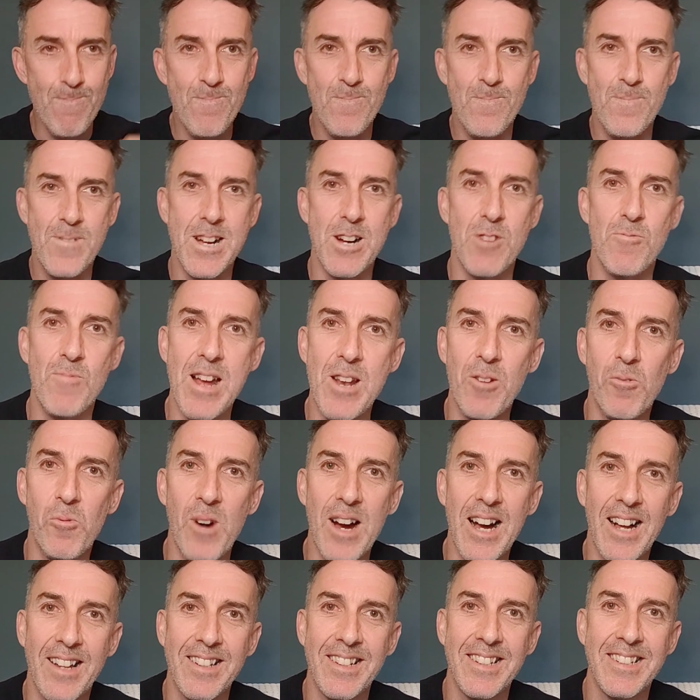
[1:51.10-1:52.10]
That went
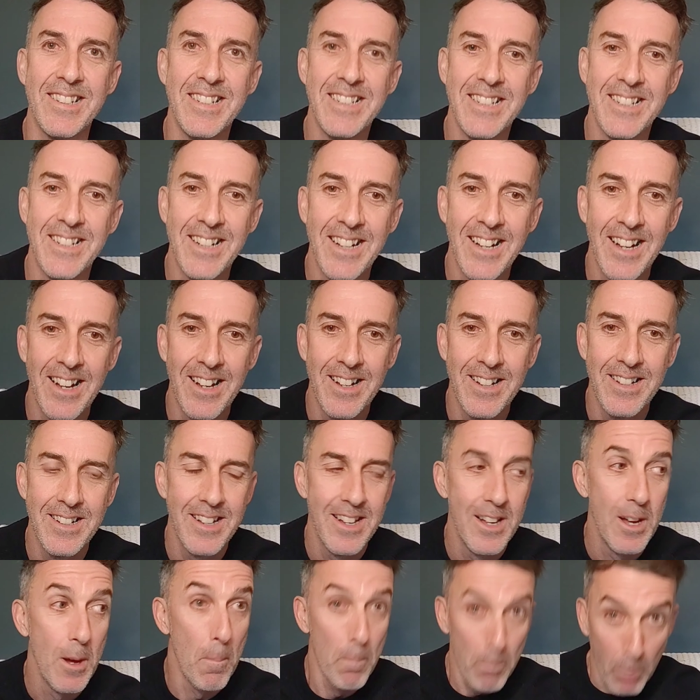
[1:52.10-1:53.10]
well.
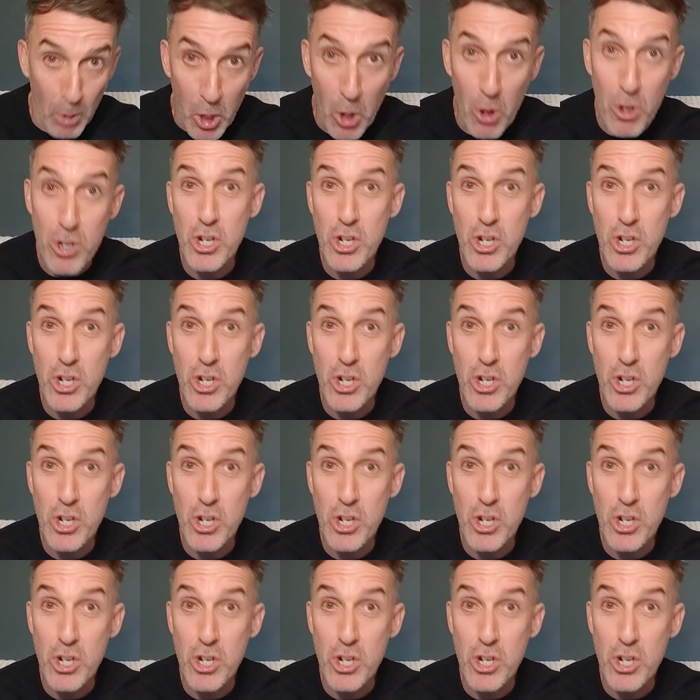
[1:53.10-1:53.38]
Plus,